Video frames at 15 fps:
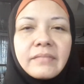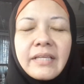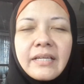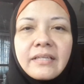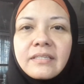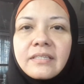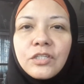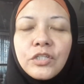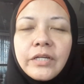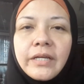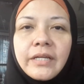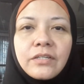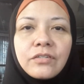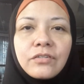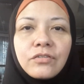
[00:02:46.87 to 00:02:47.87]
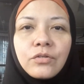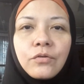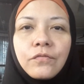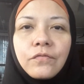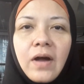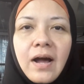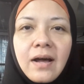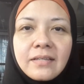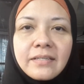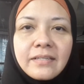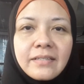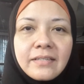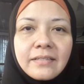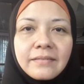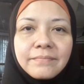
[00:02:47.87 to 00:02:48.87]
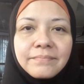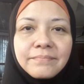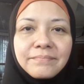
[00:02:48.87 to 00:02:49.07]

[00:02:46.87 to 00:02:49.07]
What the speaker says: things change so fast.